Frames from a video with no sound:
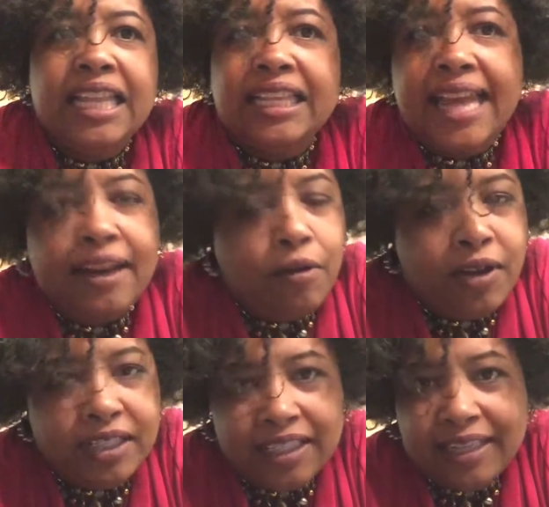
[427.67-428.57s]
let
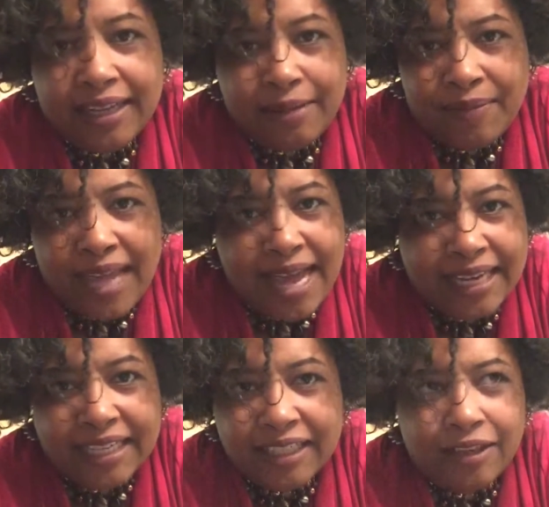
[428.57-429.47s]
on to him
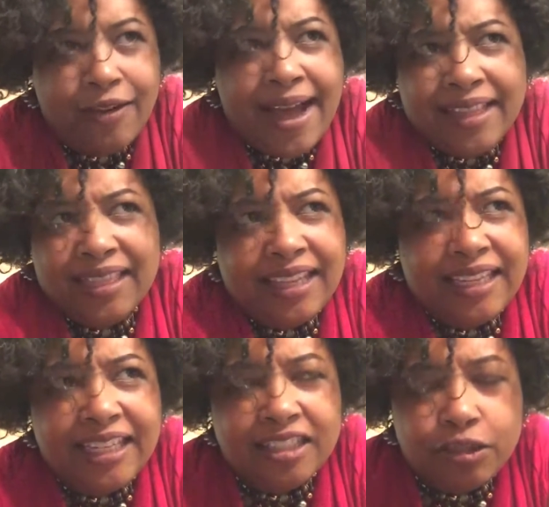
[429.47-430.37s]
that, I think
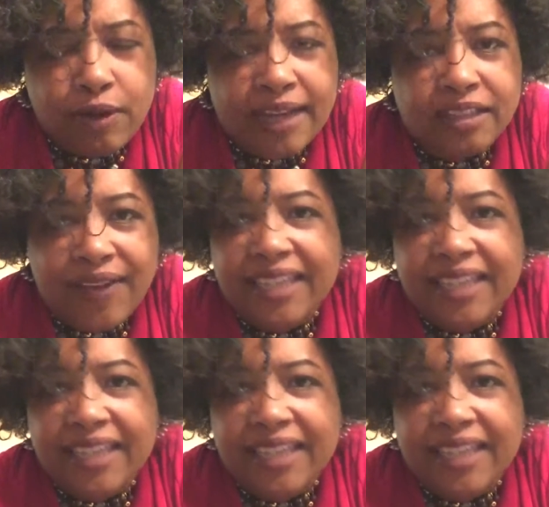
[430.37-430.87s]
he's attractive.